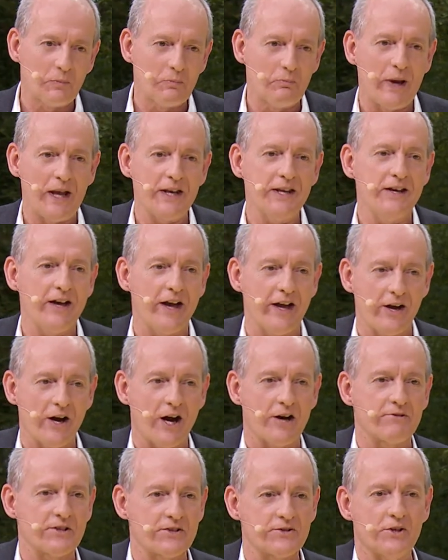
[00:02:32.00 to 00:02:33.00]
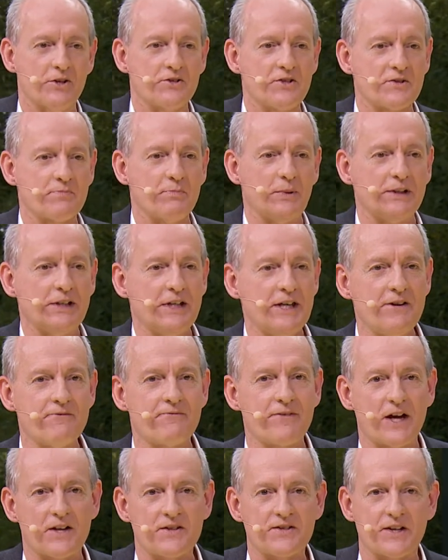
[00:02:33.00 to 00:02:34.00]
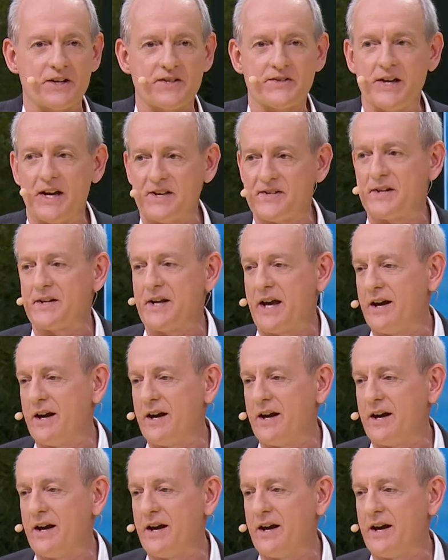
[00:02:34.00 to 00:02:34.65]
many AI researchers believe that success in